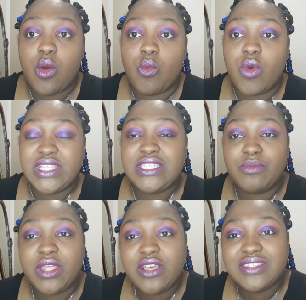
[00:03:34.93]
What
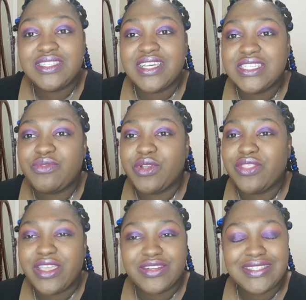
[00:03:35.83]
someone else does for
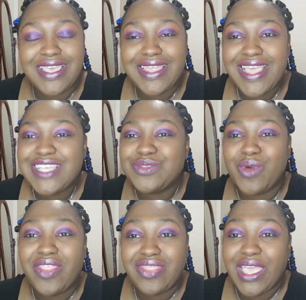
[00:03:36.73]
their skin is
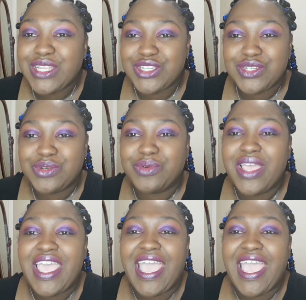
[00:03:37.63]
what they do.